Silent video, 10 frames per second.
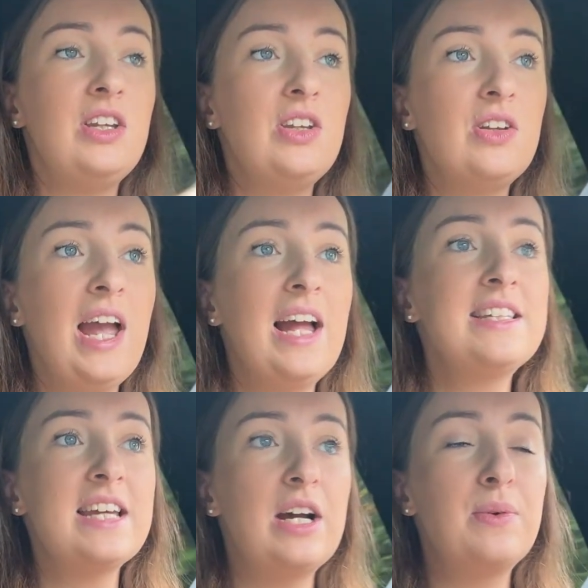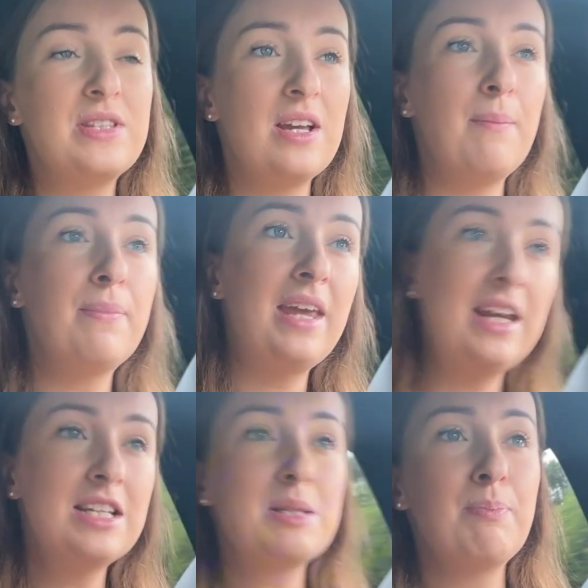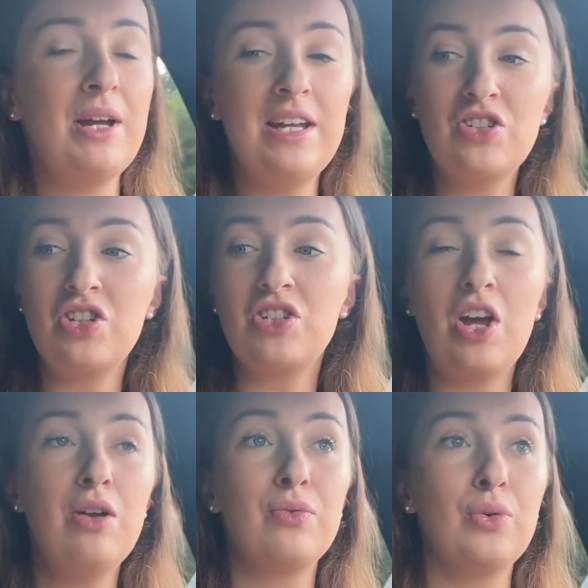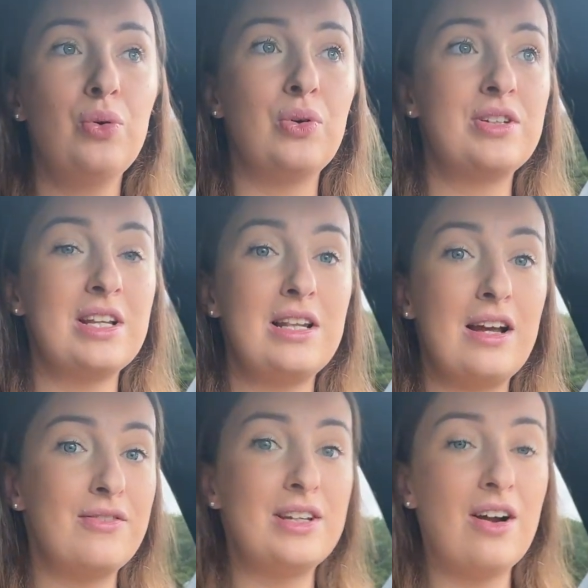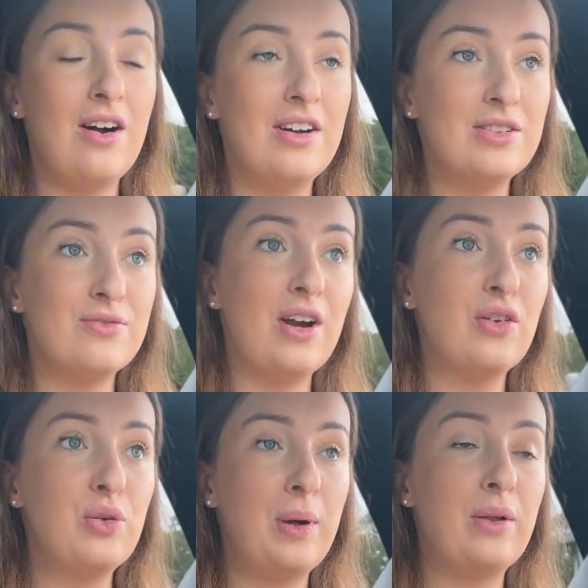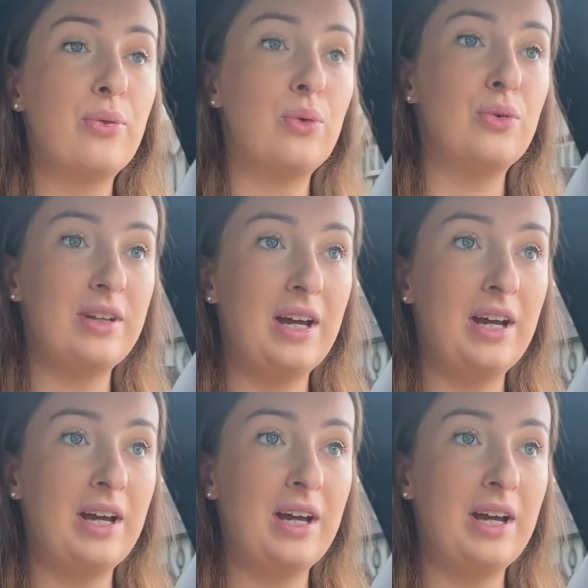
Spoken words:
You can tell with some things, but it's just overall it's a lovely car and it's very well thought